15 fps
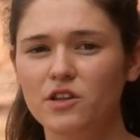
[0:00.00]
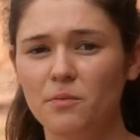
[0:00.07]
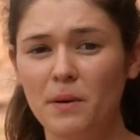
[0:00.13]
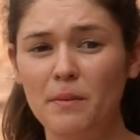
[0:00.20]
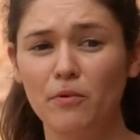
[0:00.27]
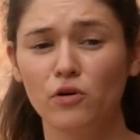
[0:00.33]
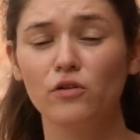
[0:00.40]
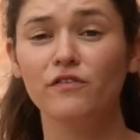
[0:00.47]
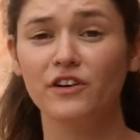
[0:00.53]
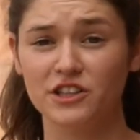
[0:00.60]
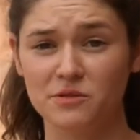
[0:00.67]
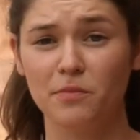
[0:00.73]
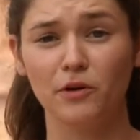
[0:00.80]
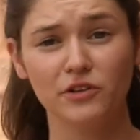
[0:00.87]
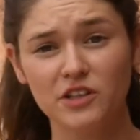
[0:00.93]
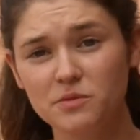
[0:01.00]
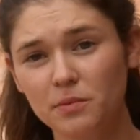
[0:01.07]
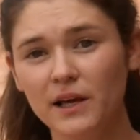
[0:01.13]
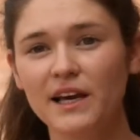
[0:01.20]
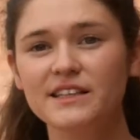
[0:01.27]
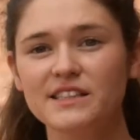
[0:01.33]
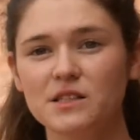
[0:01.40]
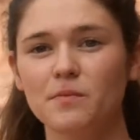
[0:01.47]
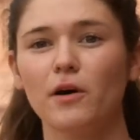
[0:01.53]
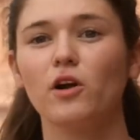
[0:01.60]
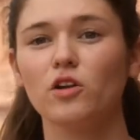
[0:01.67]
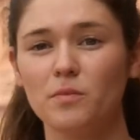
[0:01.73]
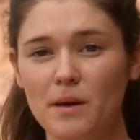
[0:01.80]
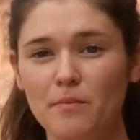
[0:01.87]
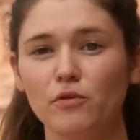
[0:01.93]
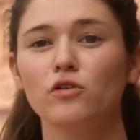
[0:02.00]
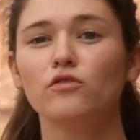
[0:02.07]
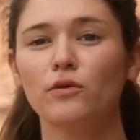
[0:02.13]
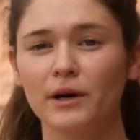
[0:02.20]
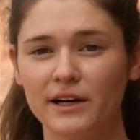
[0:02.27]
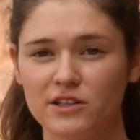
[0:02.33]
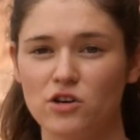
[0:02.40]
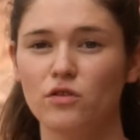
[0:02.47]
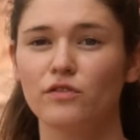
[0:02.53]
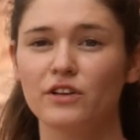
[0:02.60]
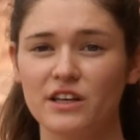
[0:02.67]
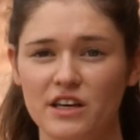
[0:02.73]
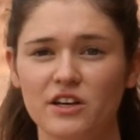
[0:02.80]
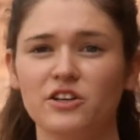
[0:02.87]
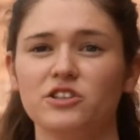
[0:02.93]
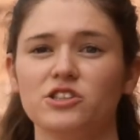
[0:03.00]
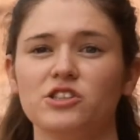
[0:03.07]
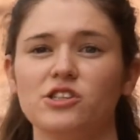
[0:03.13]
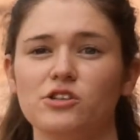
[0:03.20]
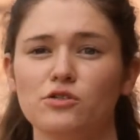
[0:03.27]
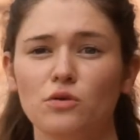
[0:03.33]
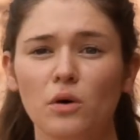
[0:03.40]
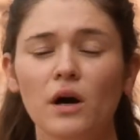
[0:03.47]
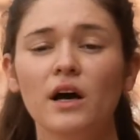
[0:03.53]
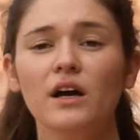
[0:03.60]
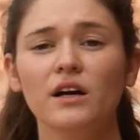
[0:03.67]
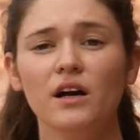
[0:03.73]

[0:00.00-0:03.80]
the people who first built this place, it's about all the people who've worked over the years to